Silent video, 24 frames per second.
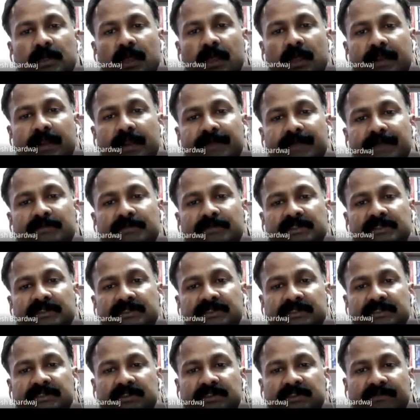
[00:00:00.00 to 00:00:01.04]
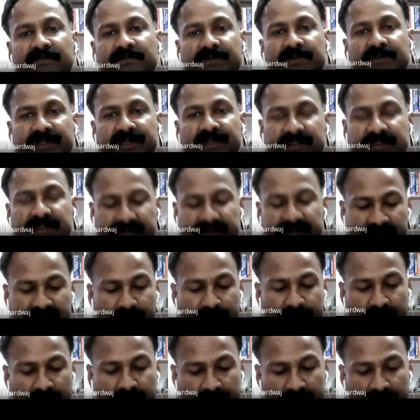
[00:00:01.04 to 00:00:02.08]
Atom consists of three
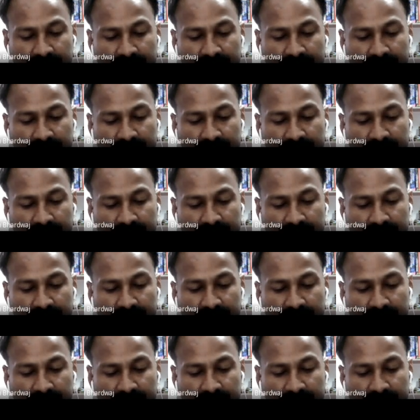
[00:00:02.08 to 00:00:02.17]
sub